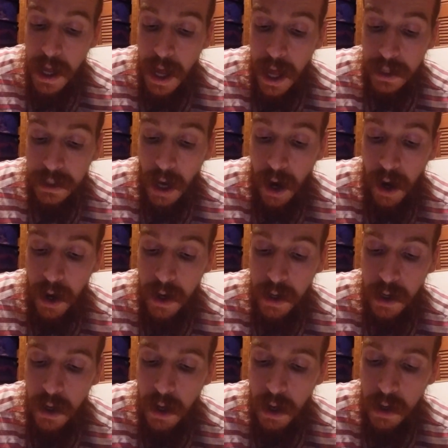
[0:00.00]
and
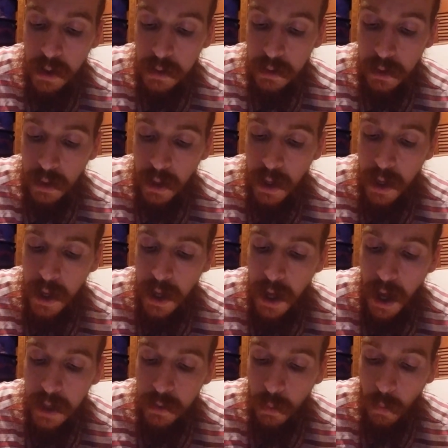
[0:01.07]
Kaang Hung
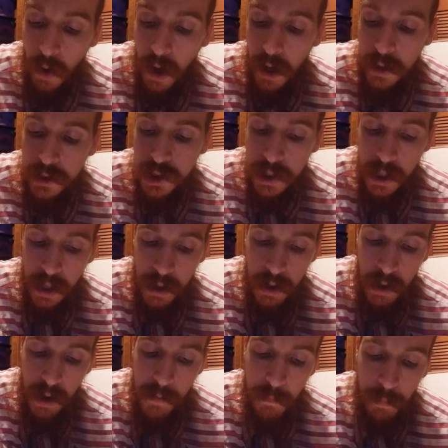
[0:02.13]
and Hua Che
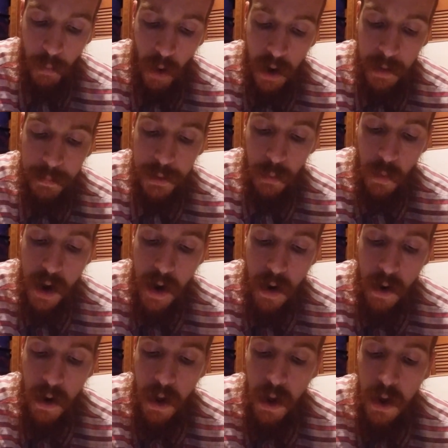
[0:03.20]
brought up the rear.